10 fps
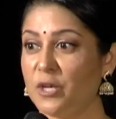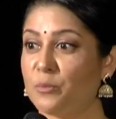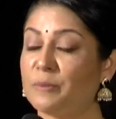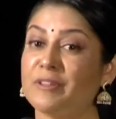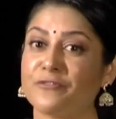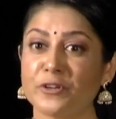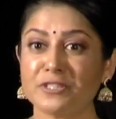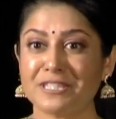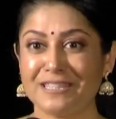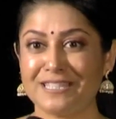When we
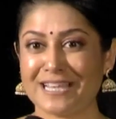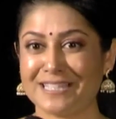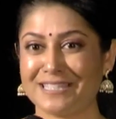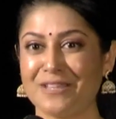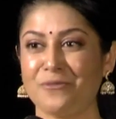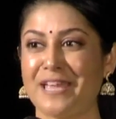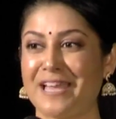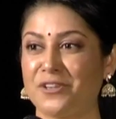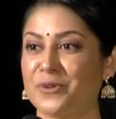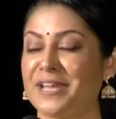first did the testing, we
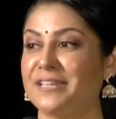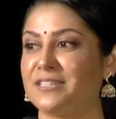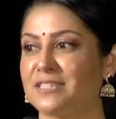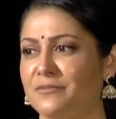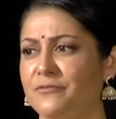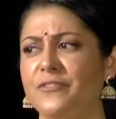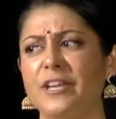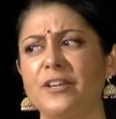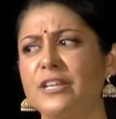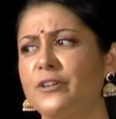had created some
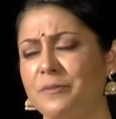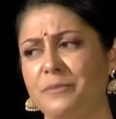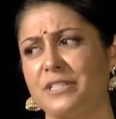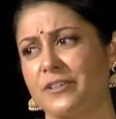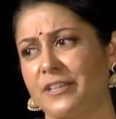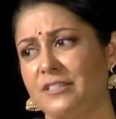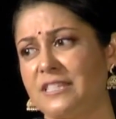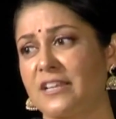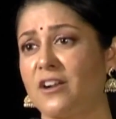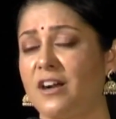very good materials
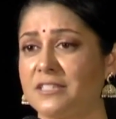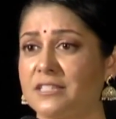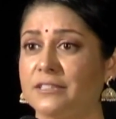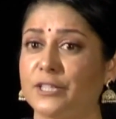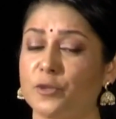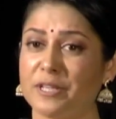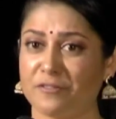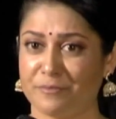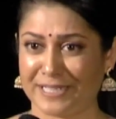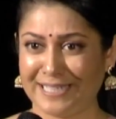that cost a little bit
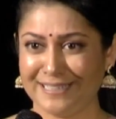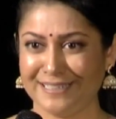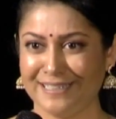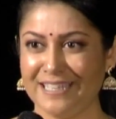of money,